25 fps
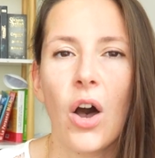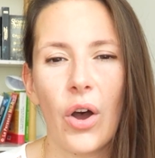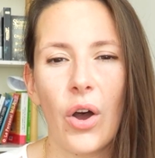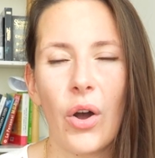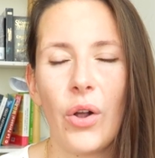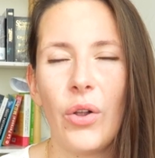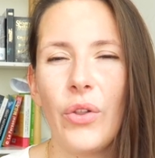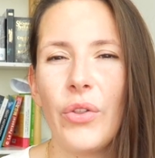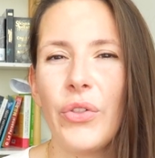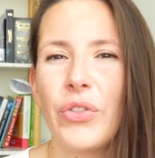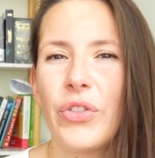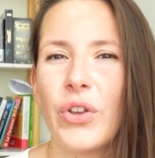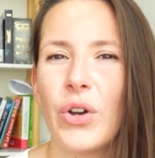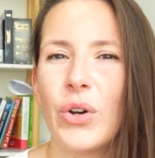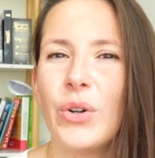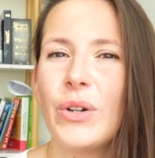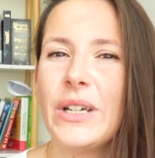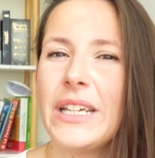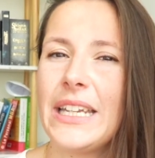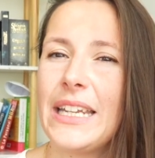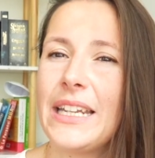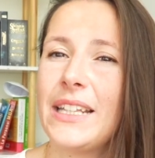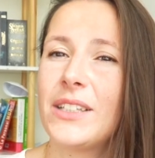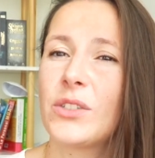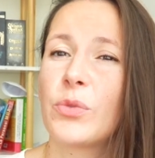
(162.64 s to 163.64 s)
Although
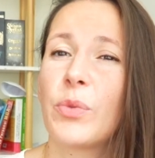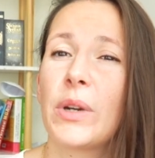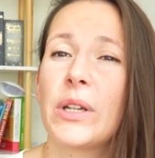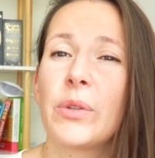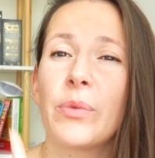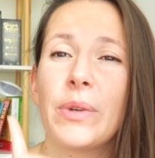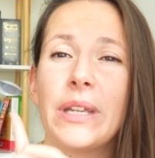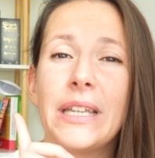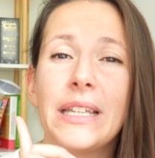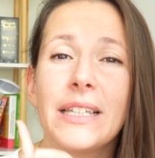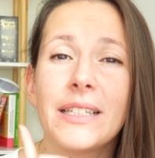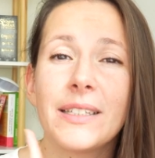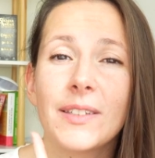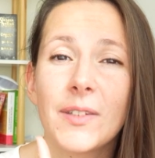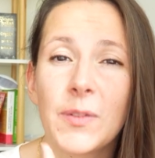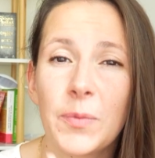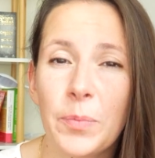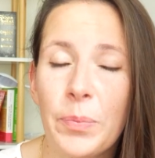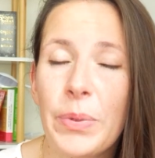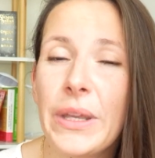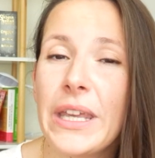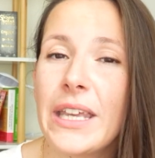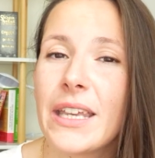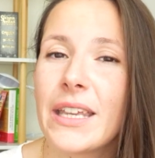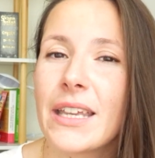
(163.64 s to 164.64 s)
it is when we
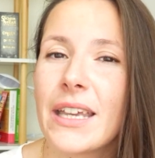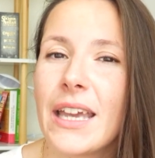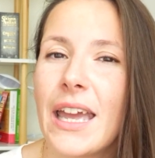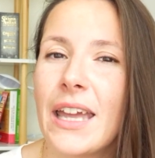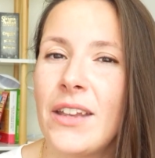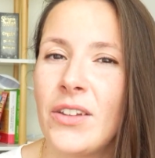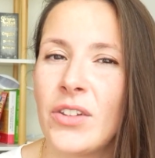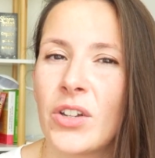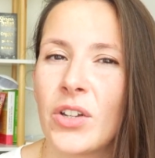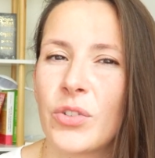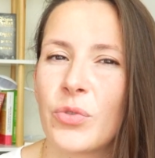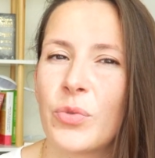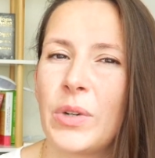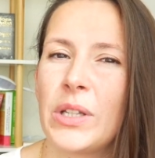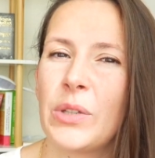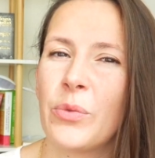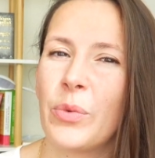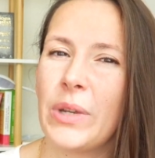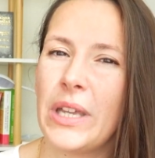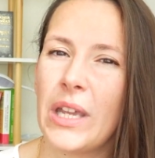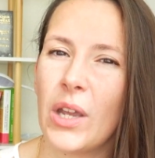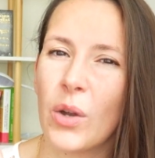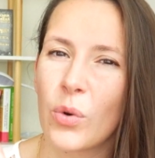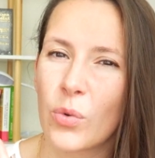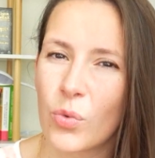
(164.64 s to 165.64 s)
speak and not when
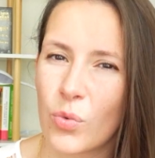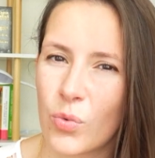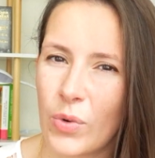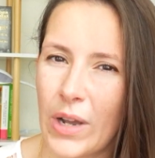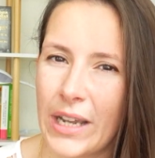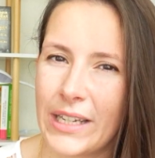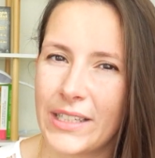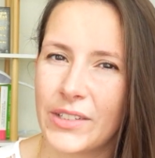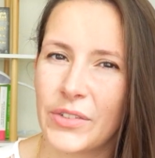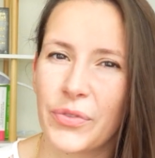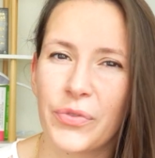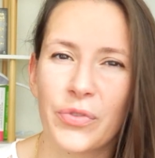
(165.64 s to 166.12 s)
we write.